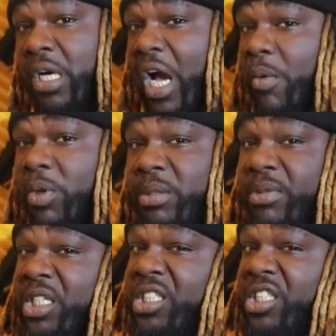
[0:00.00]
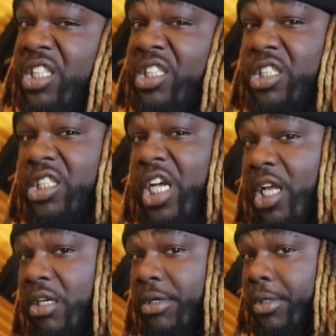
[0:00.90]
I want some DSteez inside
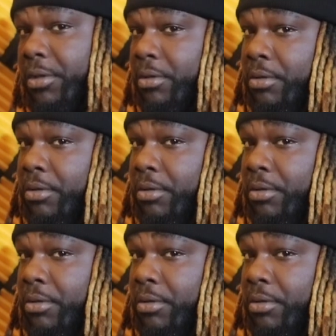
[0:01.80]
it, nigga.